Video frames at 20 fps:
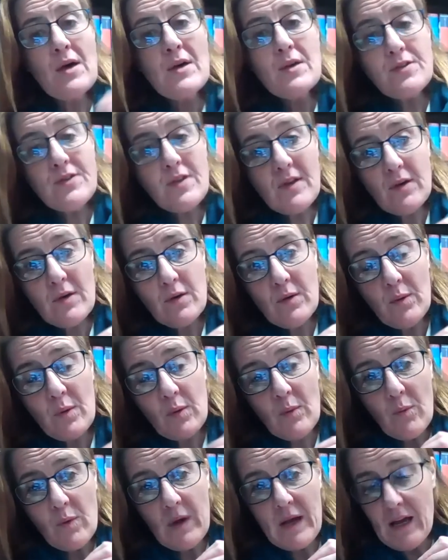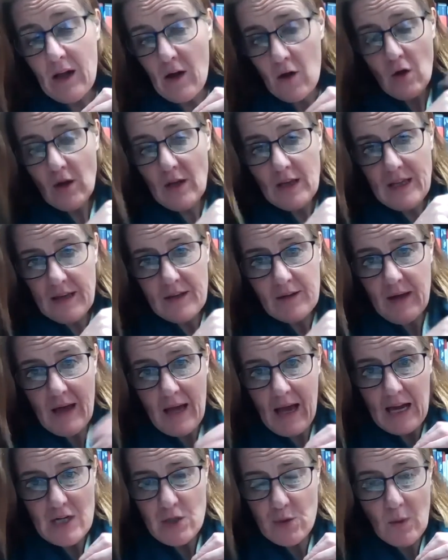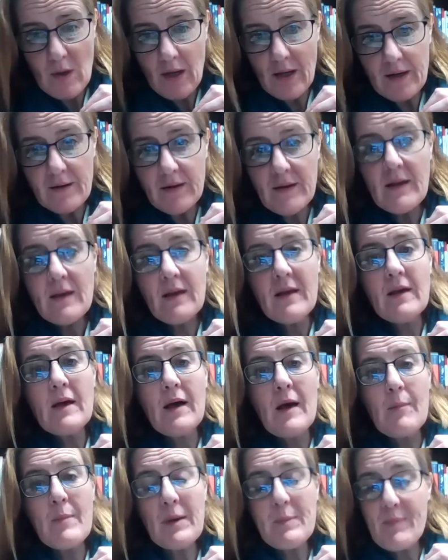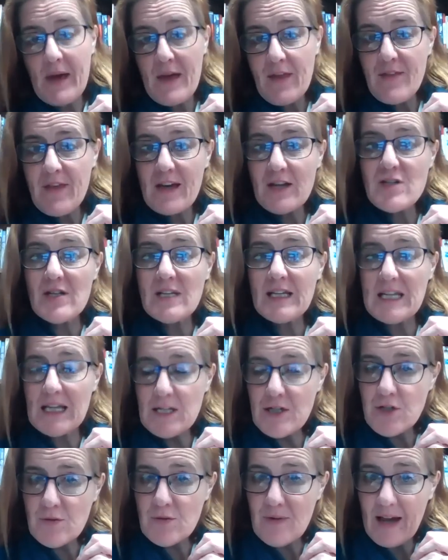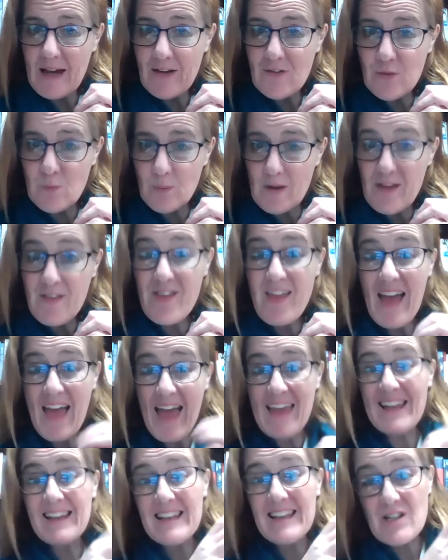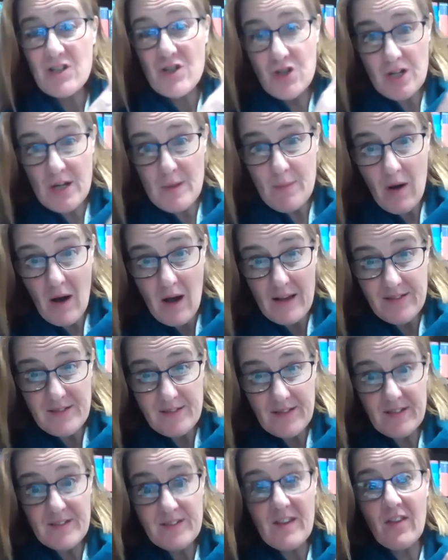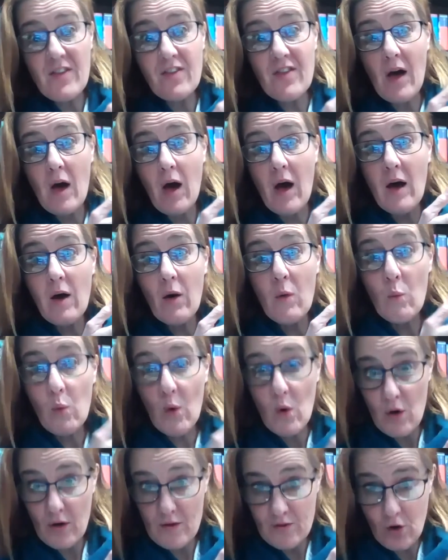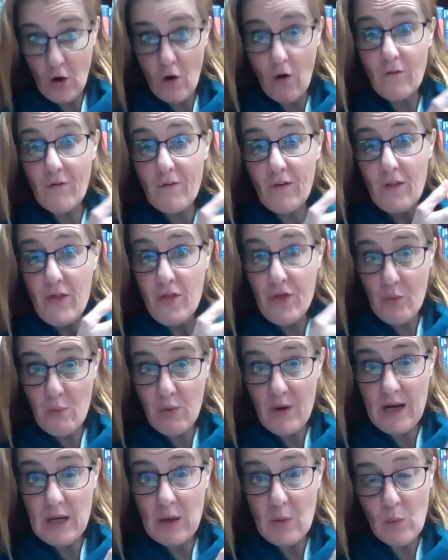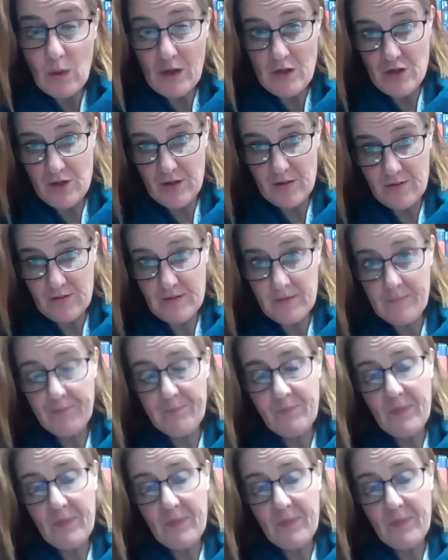So early in Act 1, Macbeth actually interacts with and legitimizes the words of 3 witches.